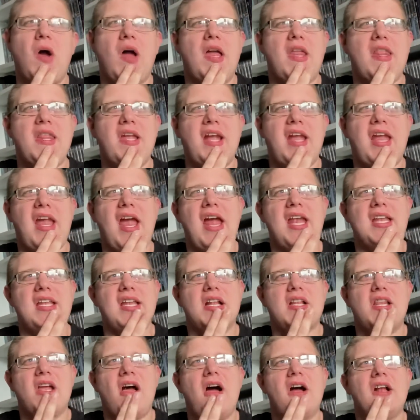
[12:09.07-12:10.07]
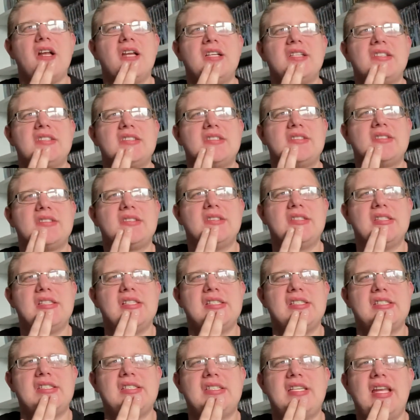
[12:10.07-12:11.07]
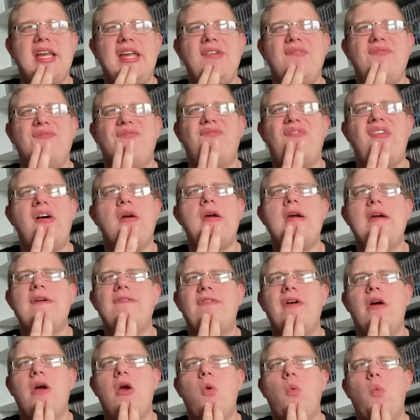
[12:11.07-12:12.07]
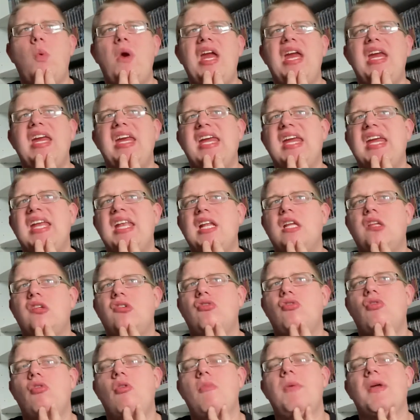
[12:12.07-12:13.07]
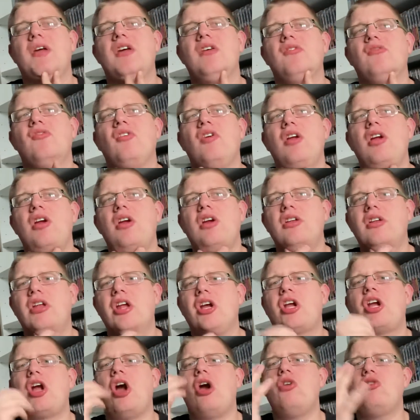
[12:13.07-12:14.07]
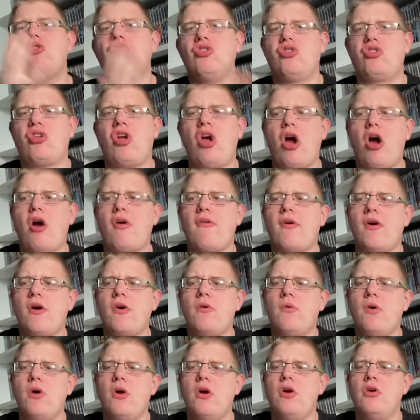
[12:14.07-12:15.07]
And again, the Daleks seem very, very weak in the story because they go to Skaro,